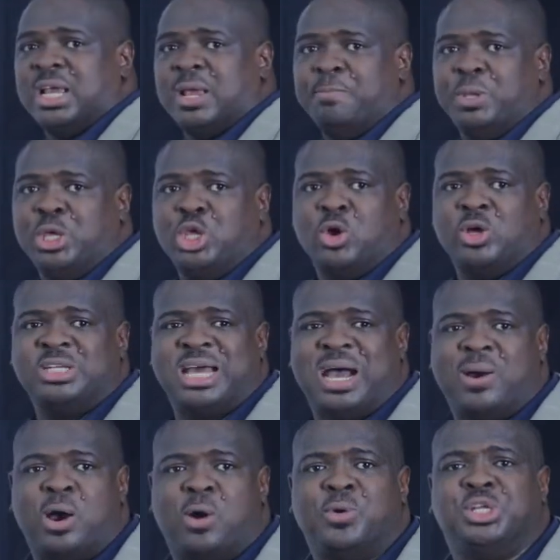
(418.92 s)
beyond
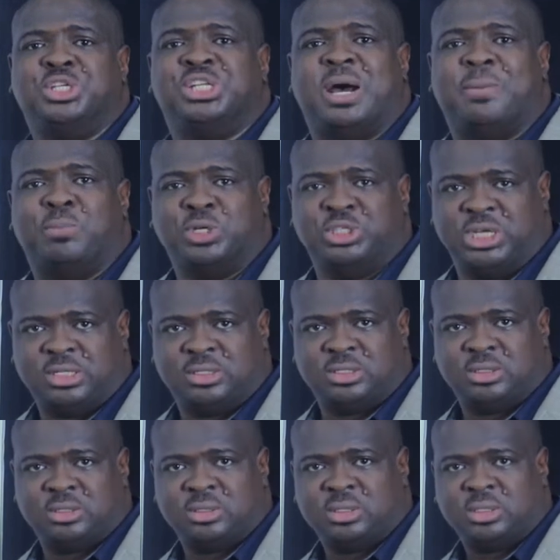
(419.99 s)
our original
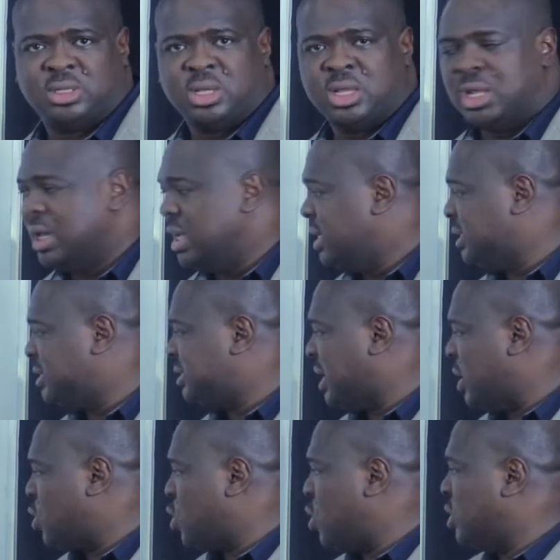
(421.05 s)
budget. This is
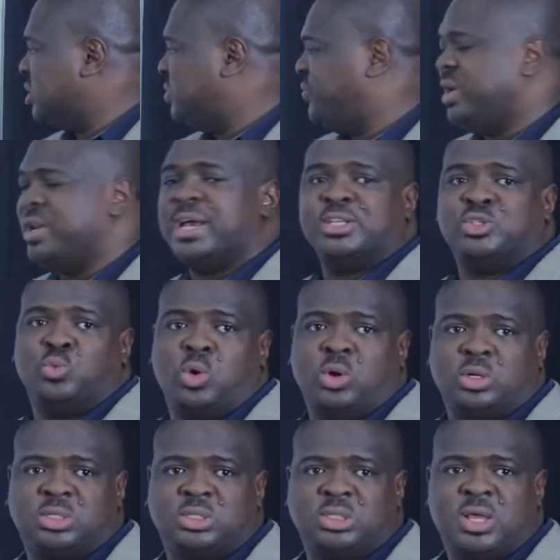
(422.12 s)
how cost variance
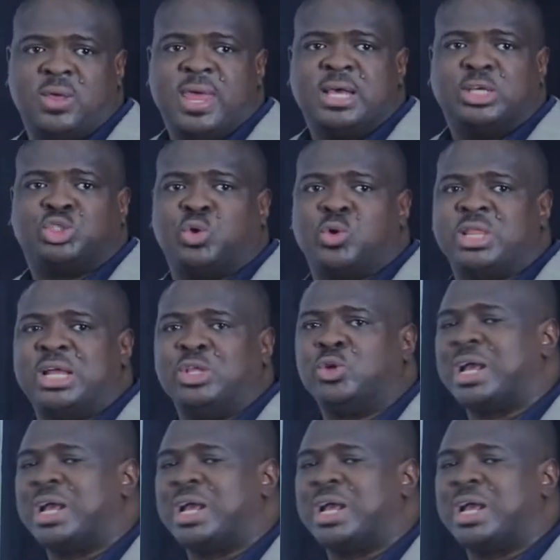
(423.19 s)
works. So that you